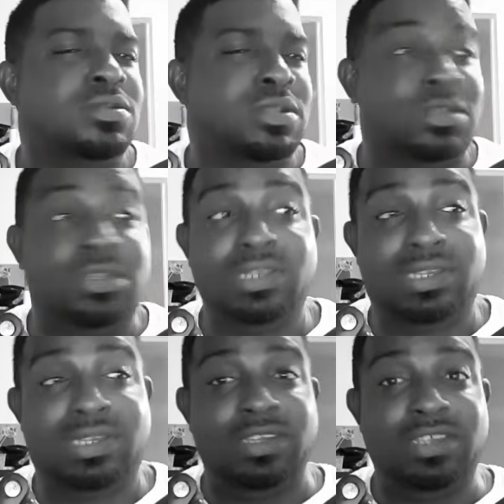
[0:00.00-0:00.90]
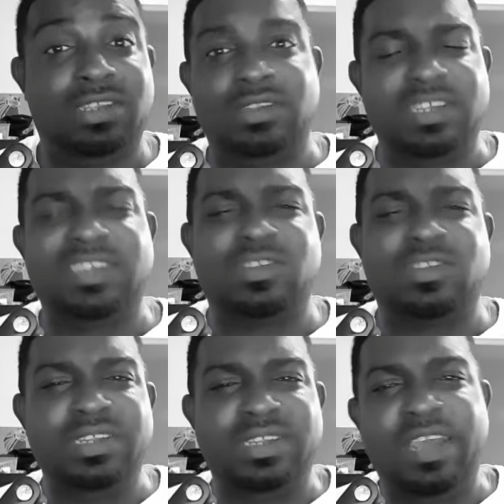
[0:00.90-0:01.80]
Let's call this a
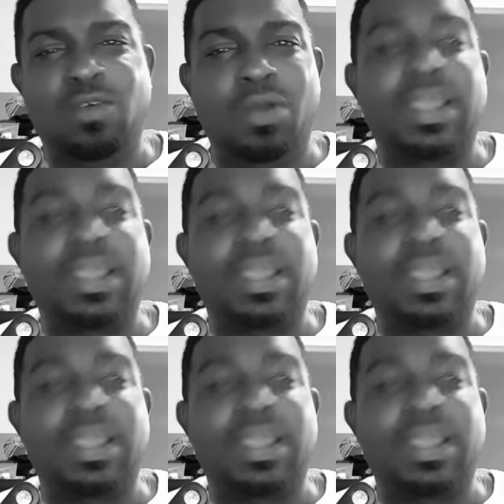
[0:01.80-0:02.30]
neg 1 card.